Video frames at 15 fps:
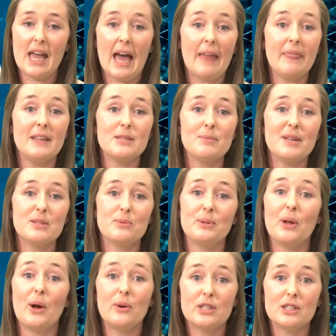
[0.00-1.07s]
And this means
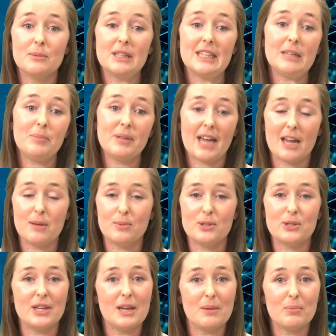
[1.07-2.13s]
we'll ultimately be able
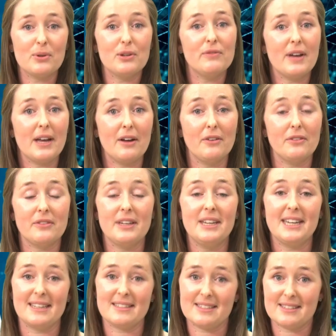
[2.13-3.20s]
to improve health in
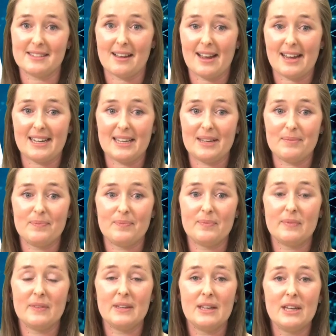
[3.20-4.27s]
our society.
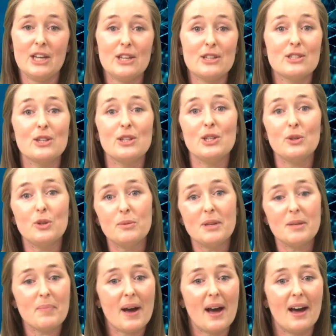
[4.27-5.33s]
So you will
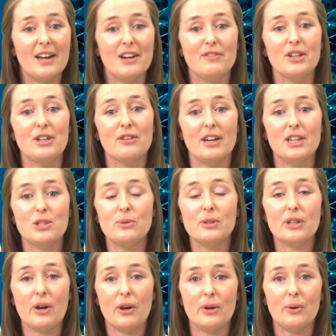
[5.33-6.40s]
be part of a graduate
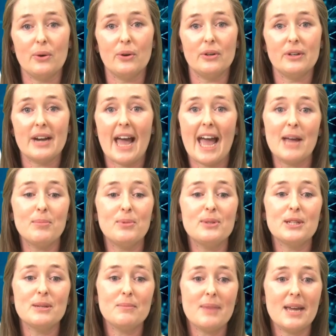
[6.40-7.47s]
cohort able
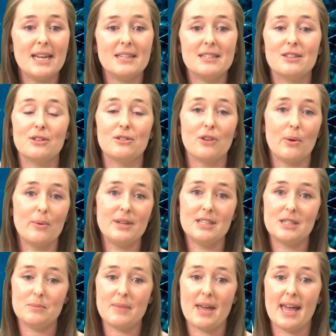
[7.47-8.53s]
to meet the growing
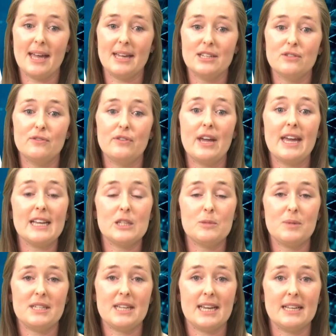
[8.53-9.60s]
demand for
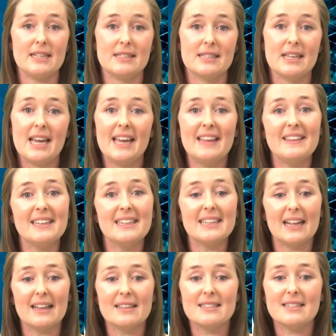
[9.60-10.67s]
expertise in the
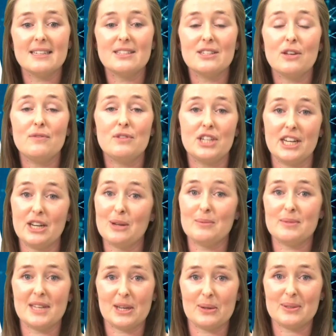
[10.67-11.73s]
analysis of genome
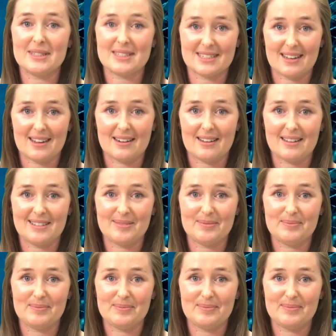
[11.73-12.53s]
sequence data.